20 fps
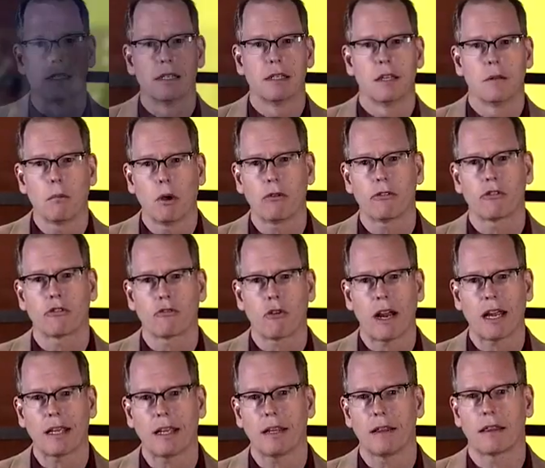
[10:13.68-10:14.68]
The most
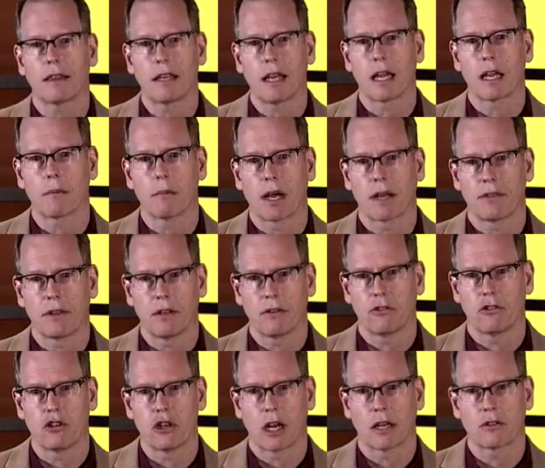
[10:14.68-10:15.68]
striking thing about
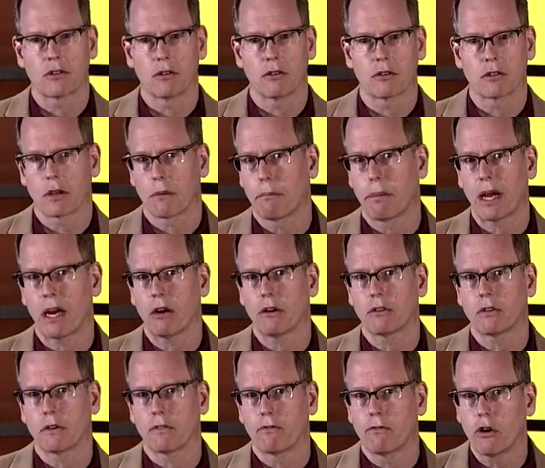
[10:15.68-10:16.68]
these gestures,
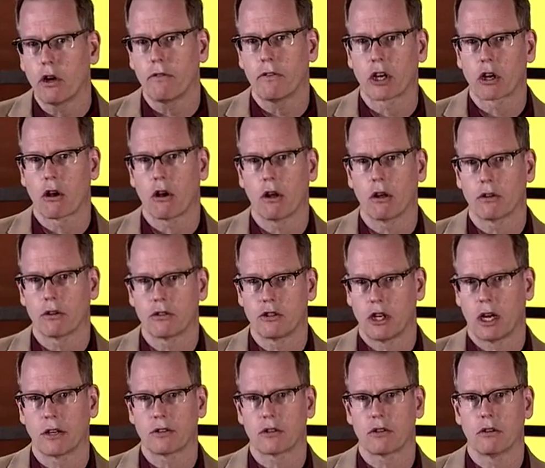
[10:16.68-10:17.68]
compared to vertical
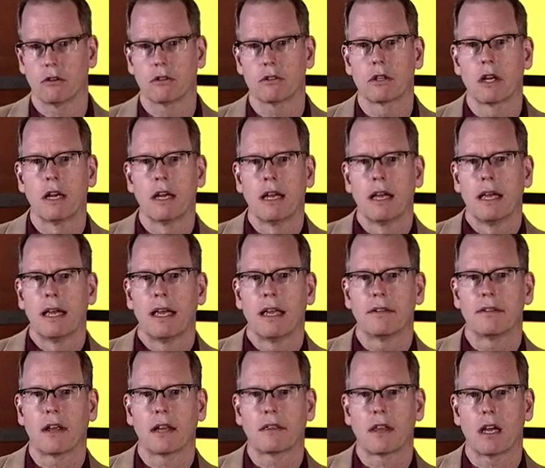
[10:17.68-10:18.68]
gestures,
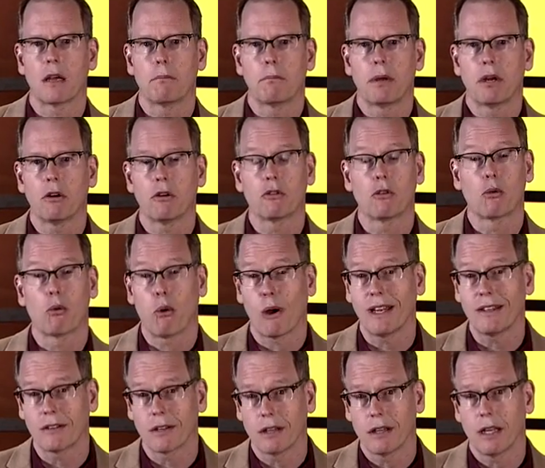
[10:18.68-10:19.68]
is that they appeared
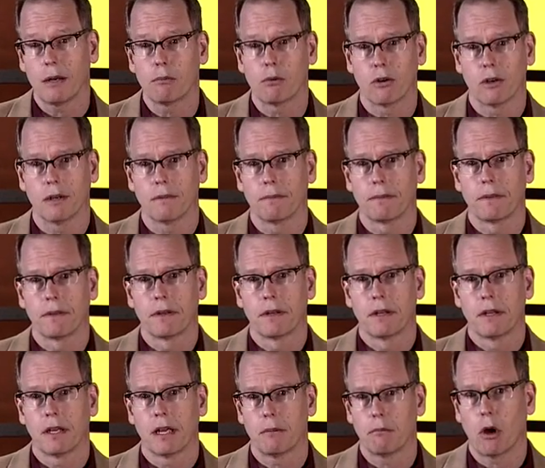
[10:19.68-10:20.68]
quite deliberate.
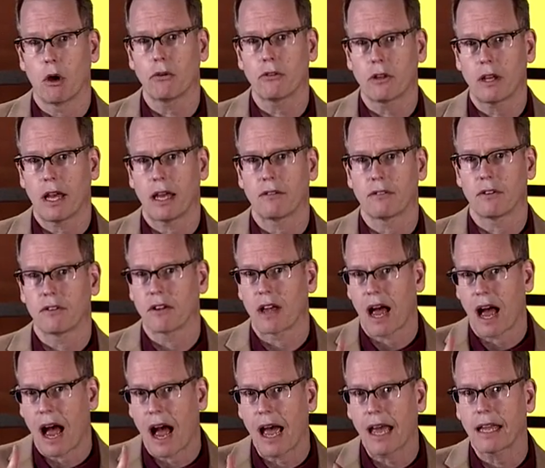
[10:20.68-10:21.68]
In most cases,
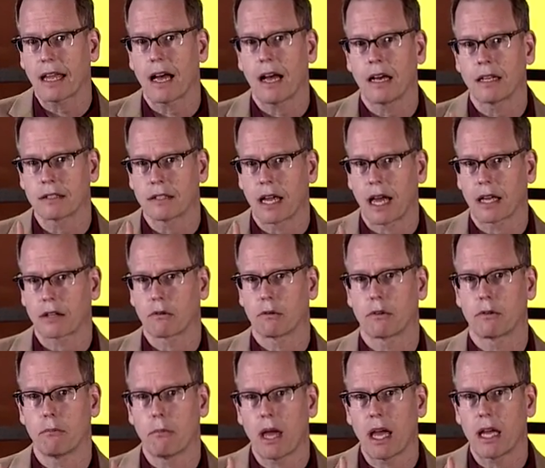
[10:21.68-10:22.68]
eye contact
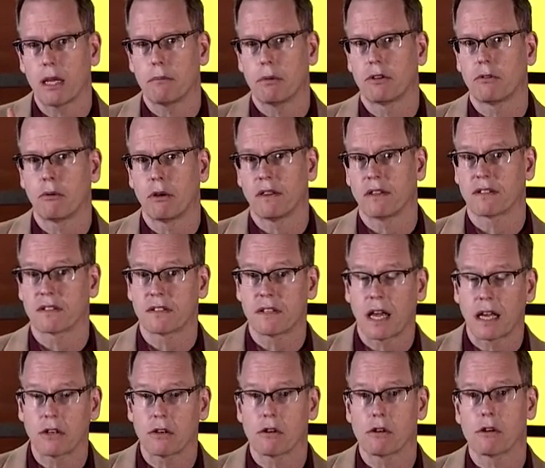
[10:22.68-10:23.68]
was made between the
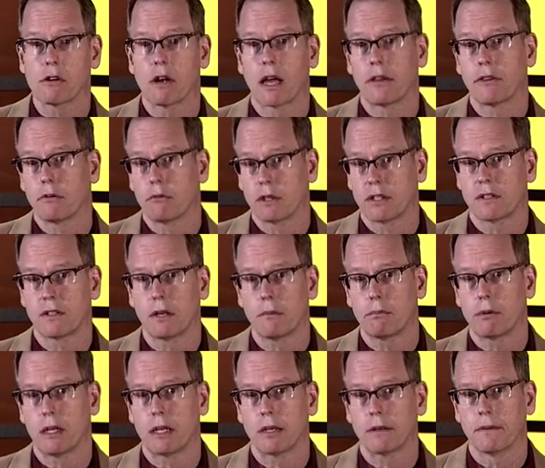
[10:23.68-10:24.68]
sender and the
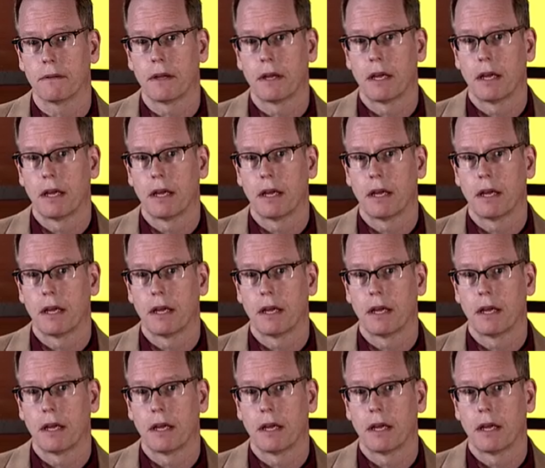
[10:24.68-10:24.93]
recipient.